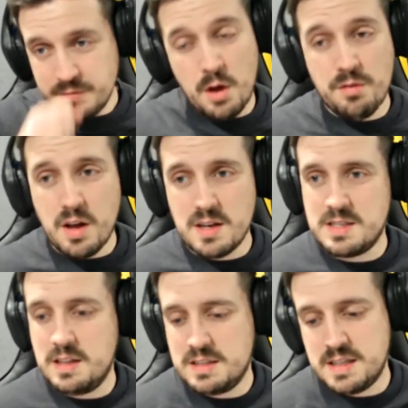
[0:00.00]
Overall, I
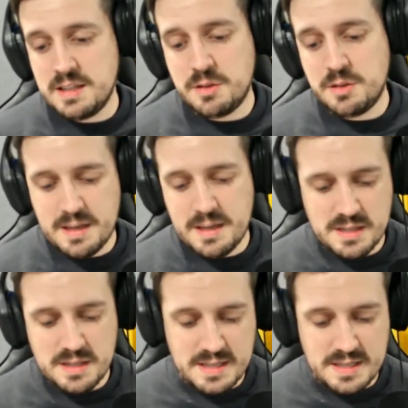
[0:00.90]
still do think he was
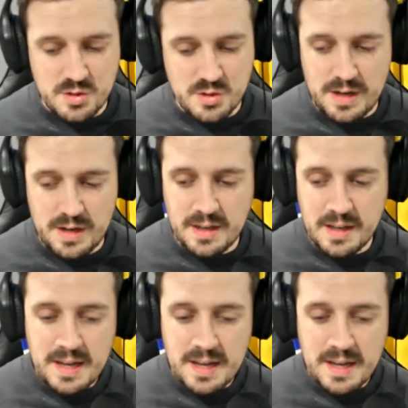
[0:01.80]
a decent signing.